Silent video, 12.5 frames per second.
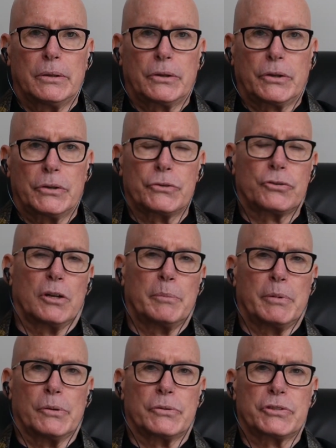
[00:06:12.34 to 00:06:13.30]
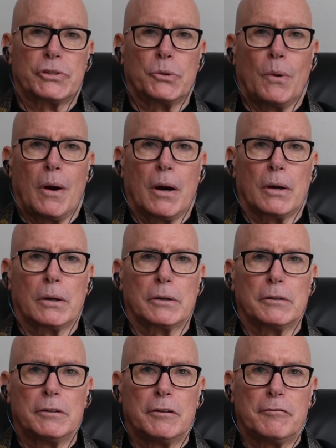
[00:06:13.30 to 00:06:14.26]
contributes to
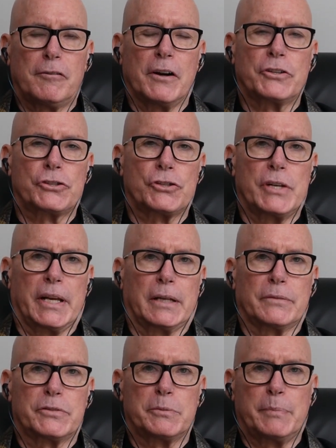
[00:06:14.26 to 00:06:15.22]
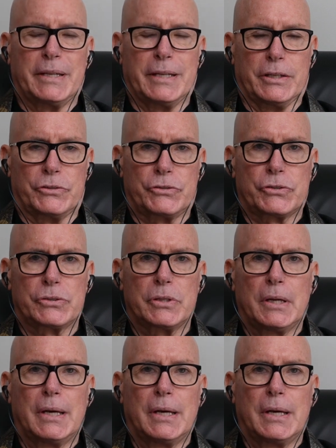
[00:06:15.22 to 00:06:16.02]
our functioning of speech,